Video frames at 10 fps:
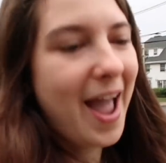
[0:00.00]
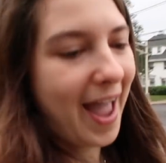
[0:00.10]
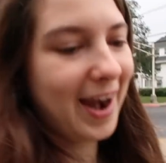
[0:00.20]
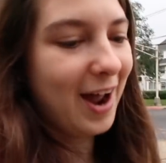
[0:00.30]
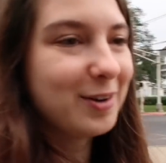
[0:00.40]

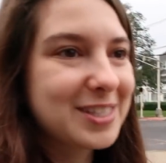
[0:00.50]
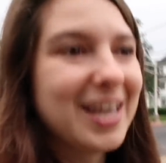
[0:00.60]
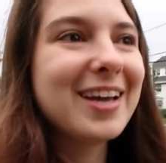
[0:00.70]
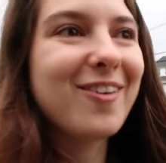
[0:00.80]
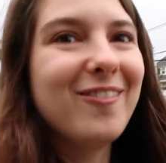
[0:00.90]
And I was
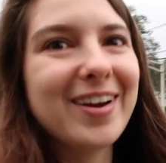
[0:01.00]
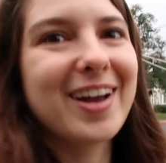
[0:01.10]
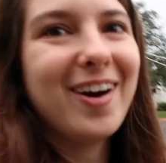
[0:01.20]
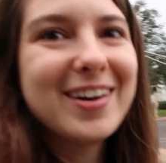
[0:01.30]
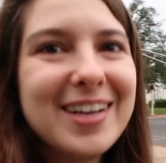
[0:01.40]
like, oh my
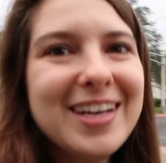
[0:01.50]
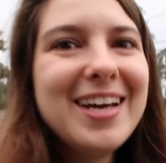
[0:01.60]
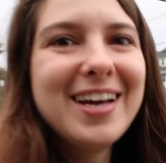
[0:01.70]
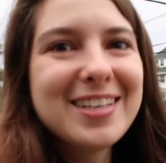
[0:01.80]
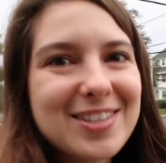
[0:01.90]
god.
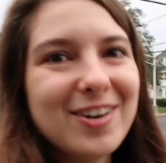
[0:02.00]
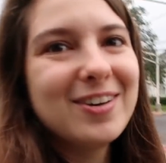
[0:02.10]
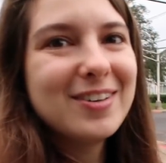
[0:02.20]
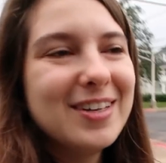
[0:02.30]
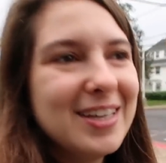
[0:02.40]

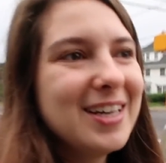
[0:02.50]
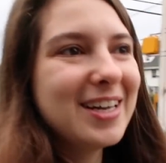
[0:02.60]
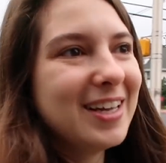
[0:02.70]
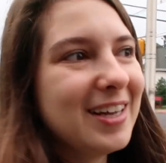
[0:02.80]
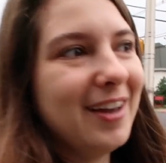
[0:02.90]
So
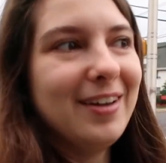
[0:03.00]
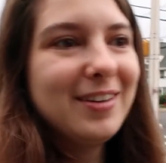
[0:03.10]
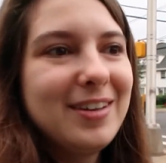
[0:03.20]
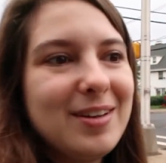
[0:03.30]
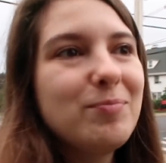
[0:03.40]
yeah,
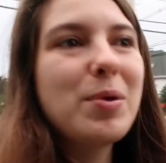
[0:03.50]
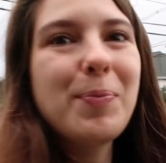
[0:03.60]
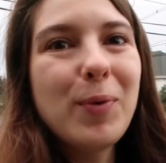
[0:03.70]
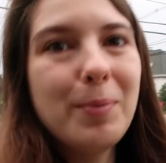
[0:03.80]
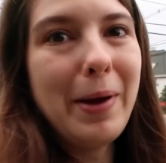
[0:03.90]

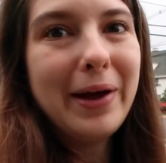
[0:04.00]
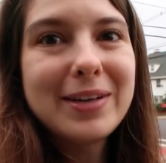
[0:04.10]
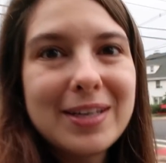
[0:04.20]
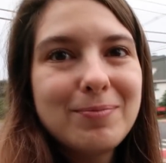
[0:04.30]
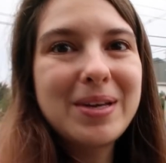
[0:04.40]
people were
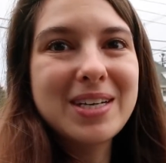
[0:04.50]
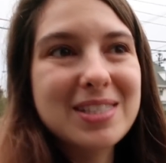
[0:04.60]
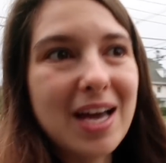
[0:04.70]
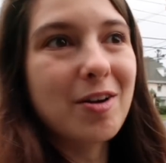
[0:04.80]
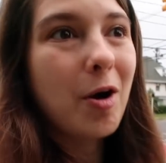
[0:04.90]
mad
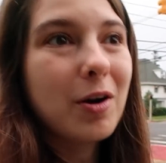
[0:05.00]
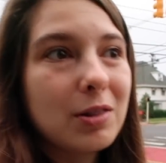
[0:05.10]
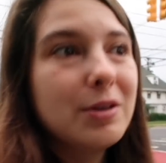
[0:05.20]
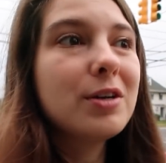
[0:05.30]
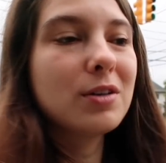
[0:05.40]
because that car
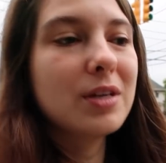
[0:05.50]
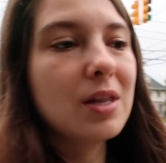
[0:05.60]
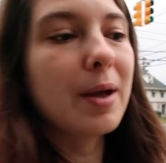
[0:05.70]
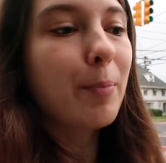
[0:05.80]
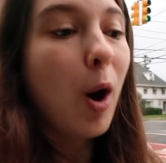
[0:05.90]
literally
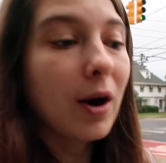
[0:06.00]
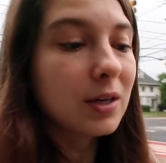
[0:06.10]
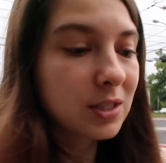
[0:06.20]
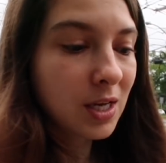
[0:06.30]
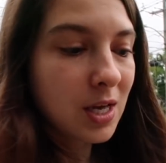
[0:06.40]
like
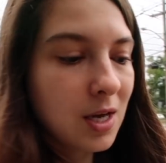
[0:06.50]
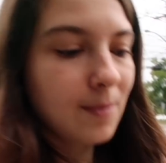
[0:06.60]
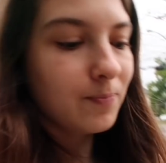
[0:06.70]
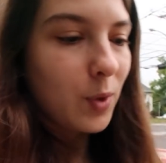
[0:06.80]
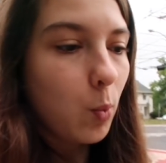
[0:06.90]
parked
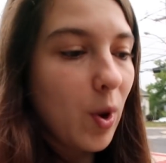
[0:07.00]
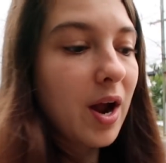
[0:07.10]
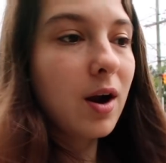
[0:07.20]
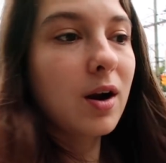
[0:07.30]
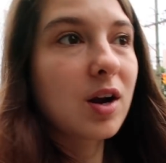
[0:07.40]

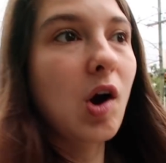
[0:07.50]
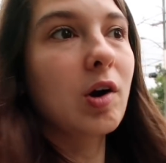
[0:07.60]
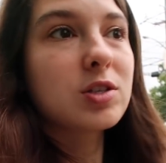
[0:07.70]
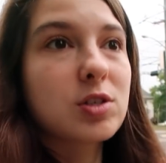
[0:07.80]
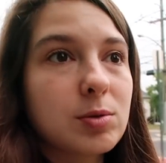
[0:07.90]
where
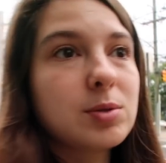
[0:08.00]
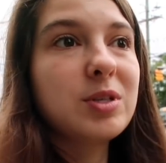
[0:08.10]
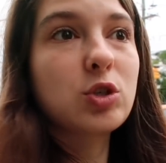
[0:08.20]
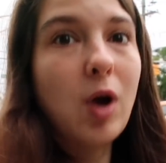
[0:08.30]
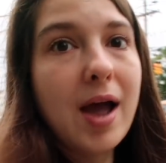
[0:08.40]
cars are supposed to
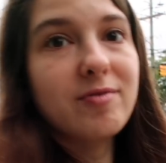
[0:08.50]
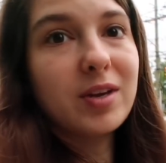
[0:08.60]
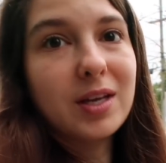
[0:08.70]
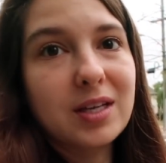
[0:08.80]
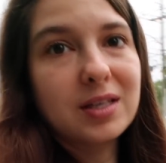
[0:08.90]
be
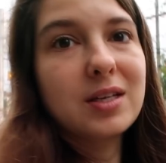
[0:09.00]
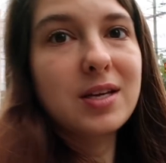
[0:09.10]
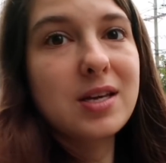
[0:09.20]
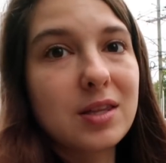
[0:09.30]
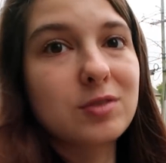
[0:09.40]
driving
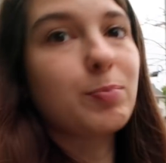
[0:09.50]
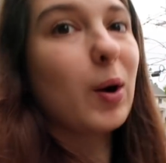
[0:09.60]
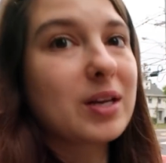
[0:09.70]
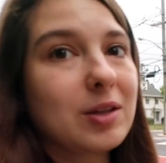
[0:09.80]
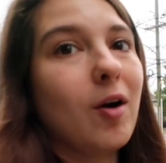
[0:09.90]
in the
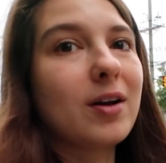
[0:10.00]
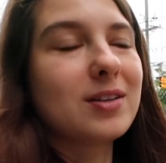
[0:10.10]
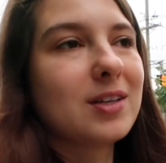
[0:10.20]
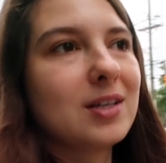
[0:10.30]
parking lot.